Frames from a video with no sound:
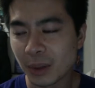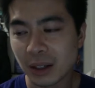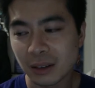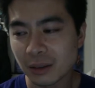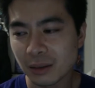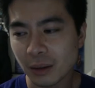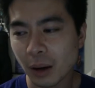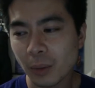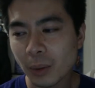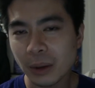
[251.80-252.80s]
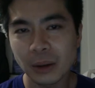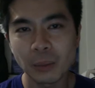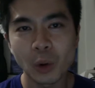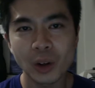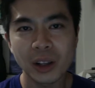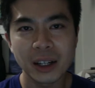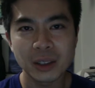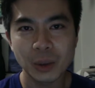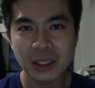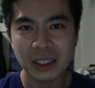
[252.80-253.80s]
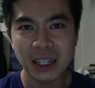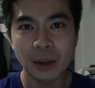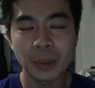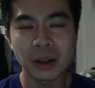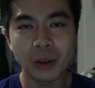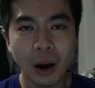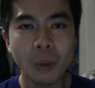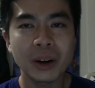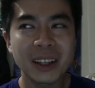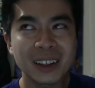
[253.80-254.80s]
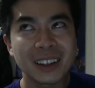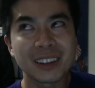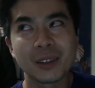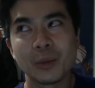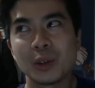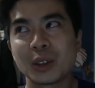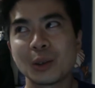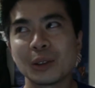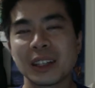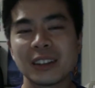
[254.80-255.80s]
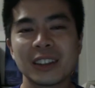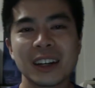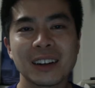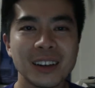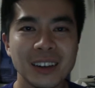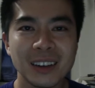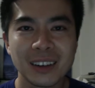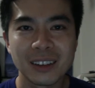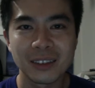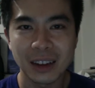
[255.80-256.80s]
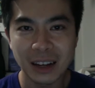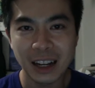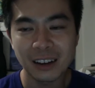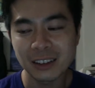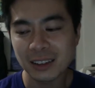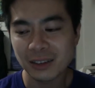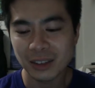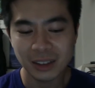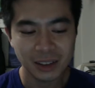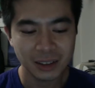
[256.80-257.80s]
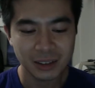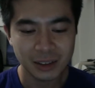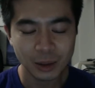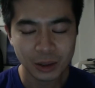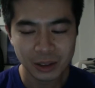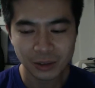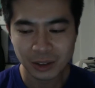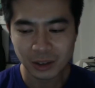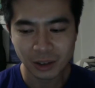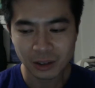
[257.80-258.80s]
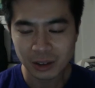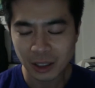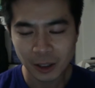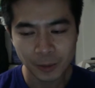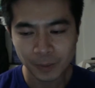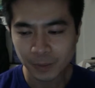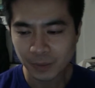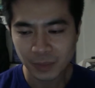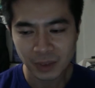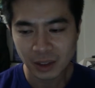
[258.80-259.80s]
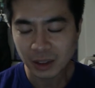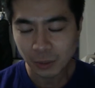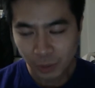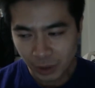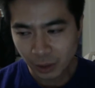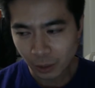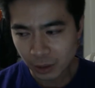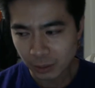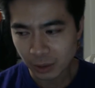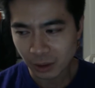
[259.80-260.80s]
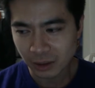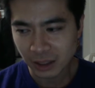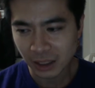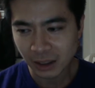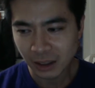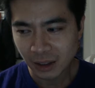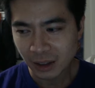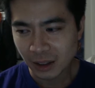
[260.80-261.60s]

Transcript: but I'm probably more inclined to watch it now. But I want to hear the musical soundtrack and now just for all the different songs. There's some really awesome songs there,